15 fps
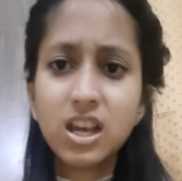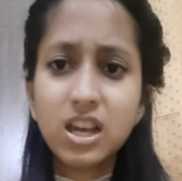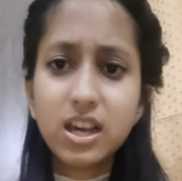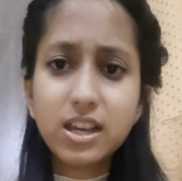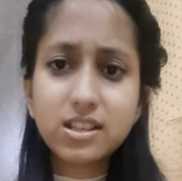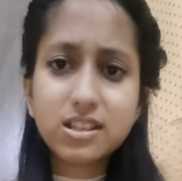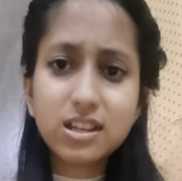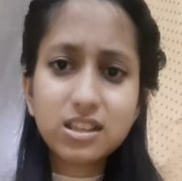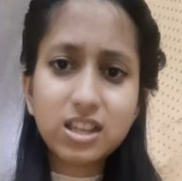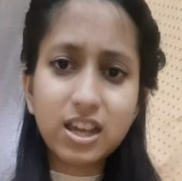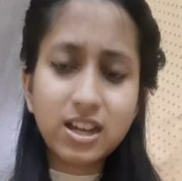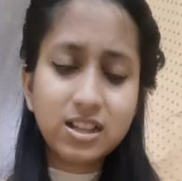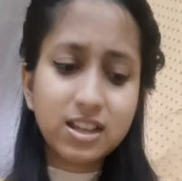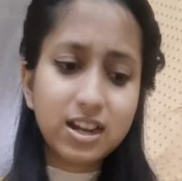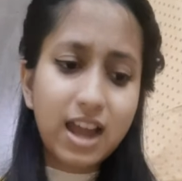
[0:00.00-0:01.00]
It's a
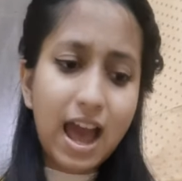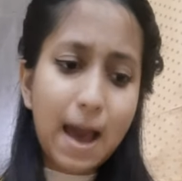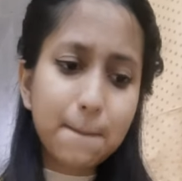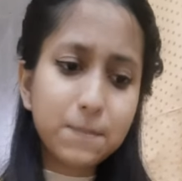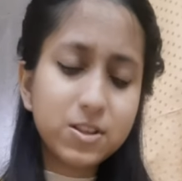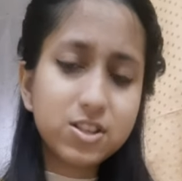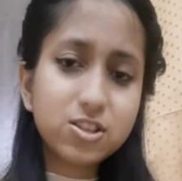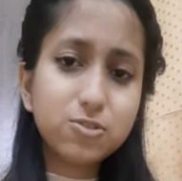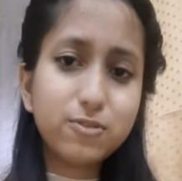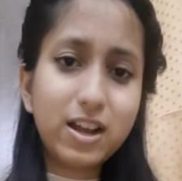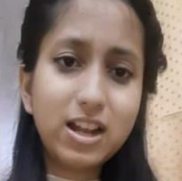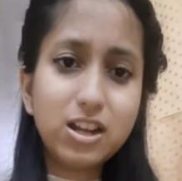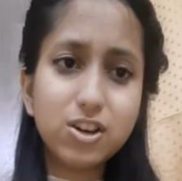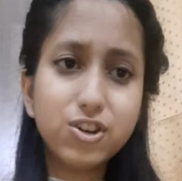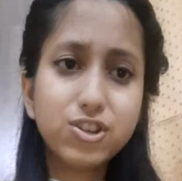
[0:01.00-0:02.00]
thing that happens to
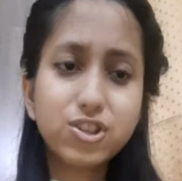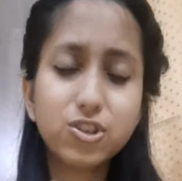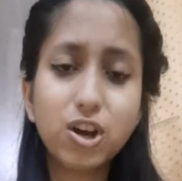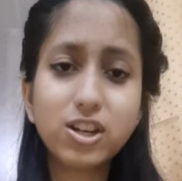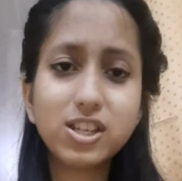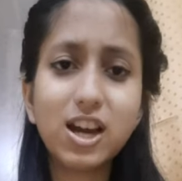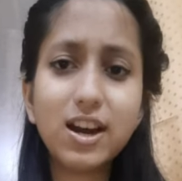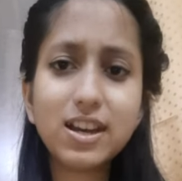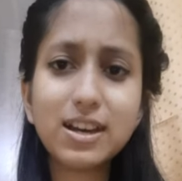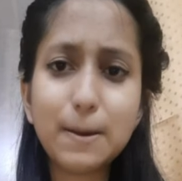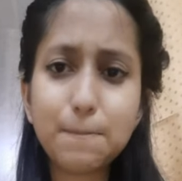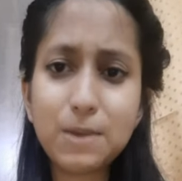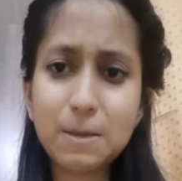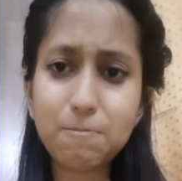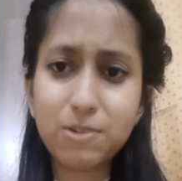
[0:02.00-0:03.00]
elders, not younger
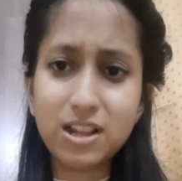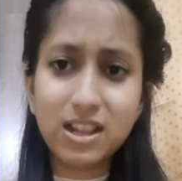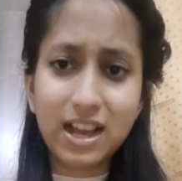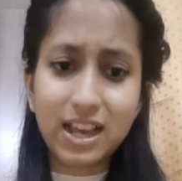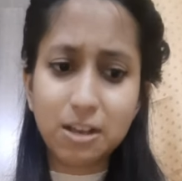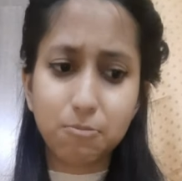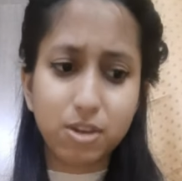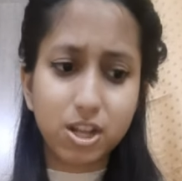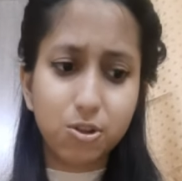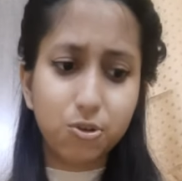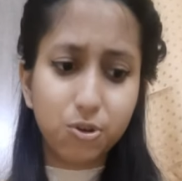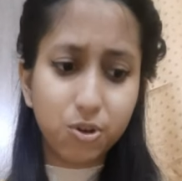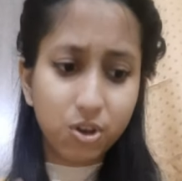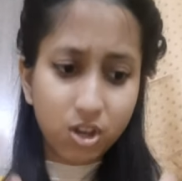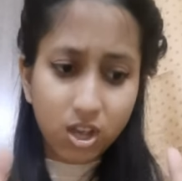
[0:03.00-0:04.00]
people like me.
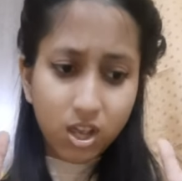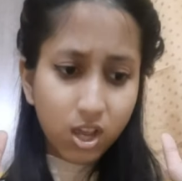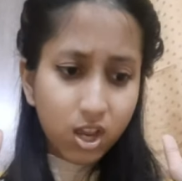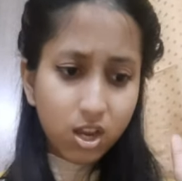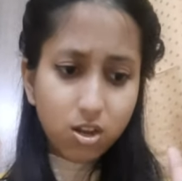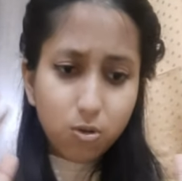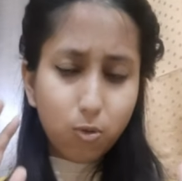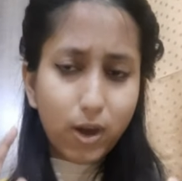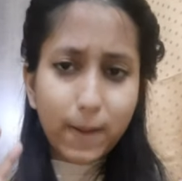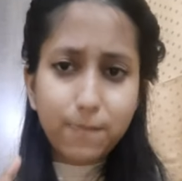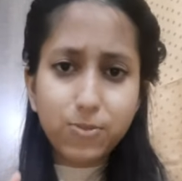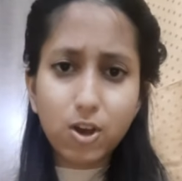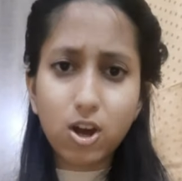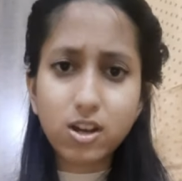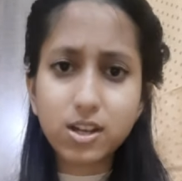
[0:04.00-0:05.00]
No,
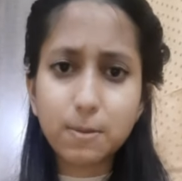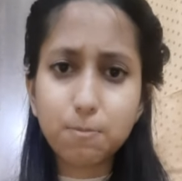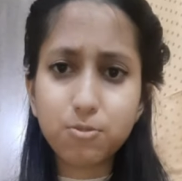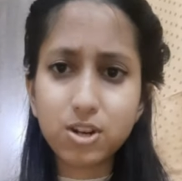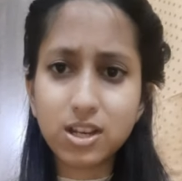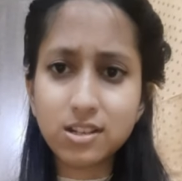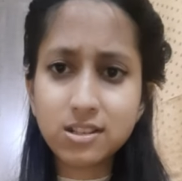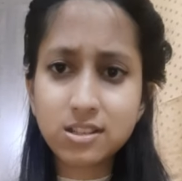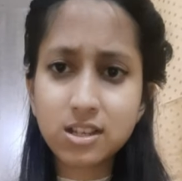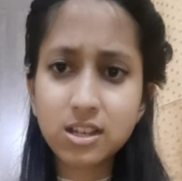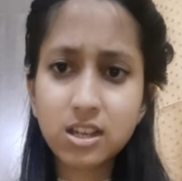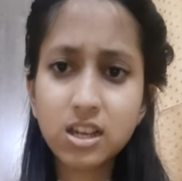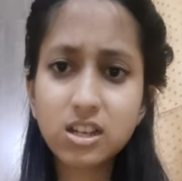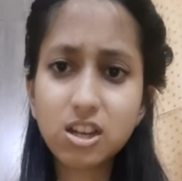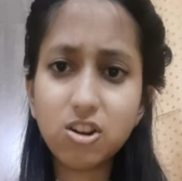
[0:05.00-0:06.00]
I'm not depressed.
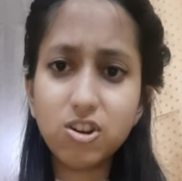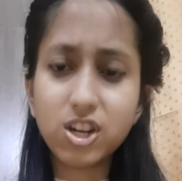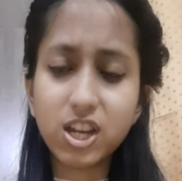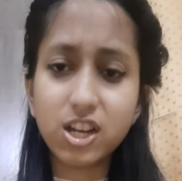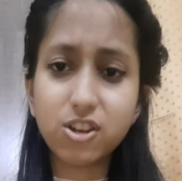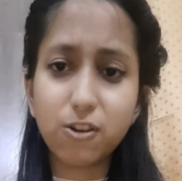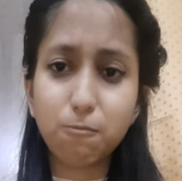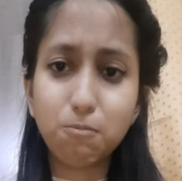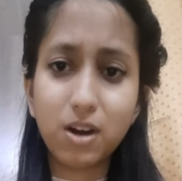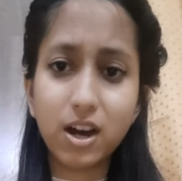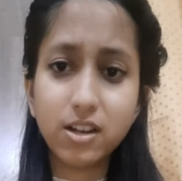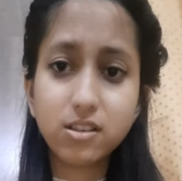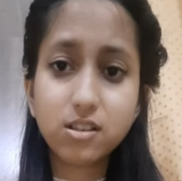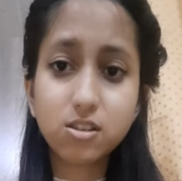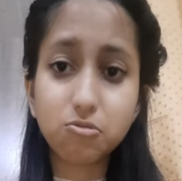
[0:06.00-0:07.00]
30th of
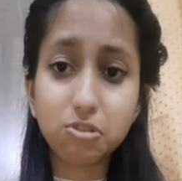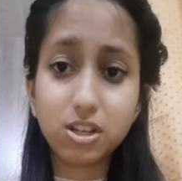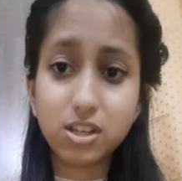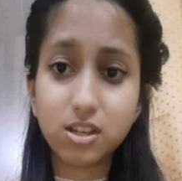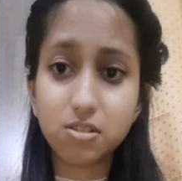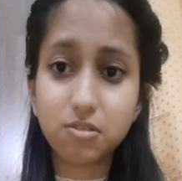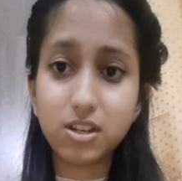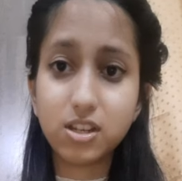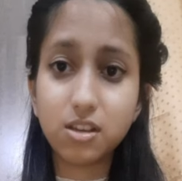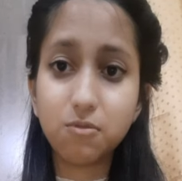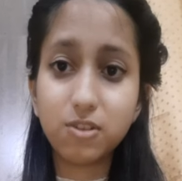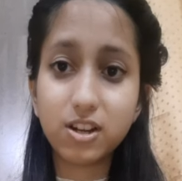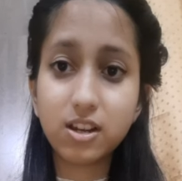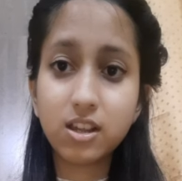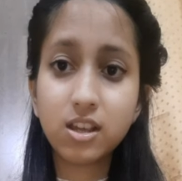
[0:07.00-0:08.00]
March
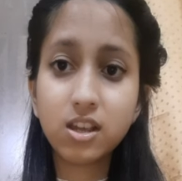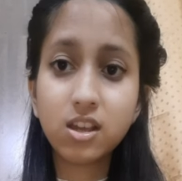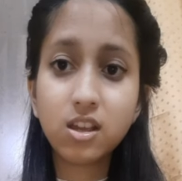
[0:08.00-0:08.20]
2021.